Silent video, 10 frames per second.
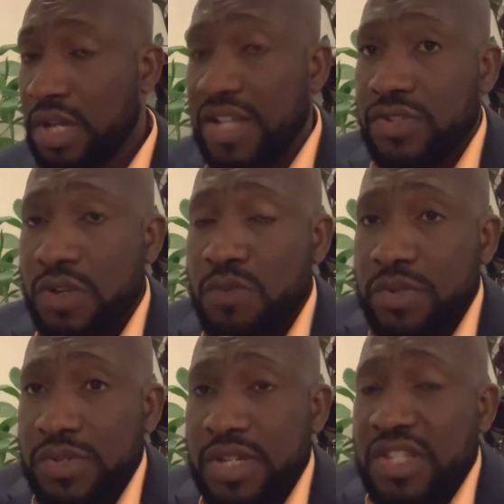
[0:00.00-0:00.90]
and
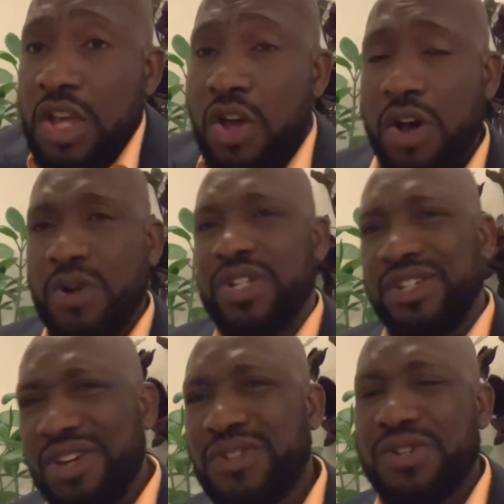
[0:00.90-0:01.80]
someone said, oh, the
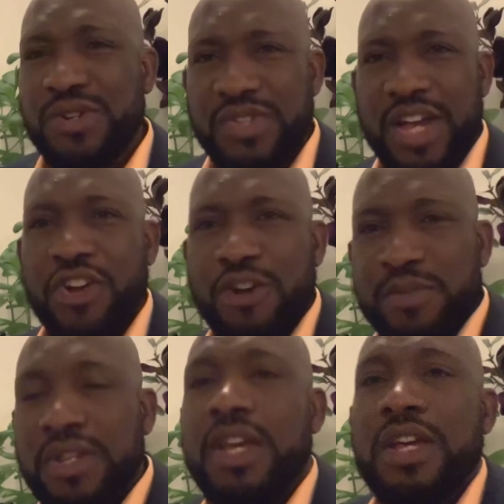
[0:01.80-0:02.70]
doctors are
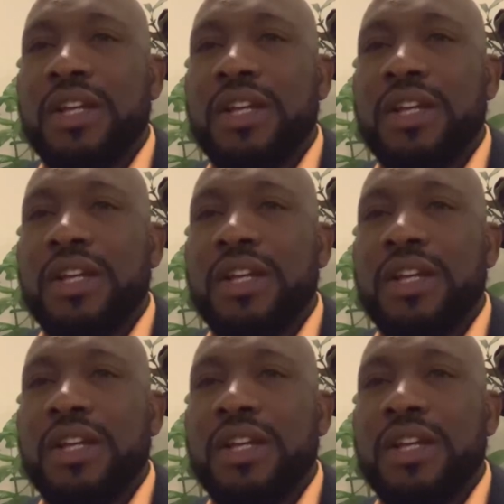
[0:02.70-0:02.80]
coming.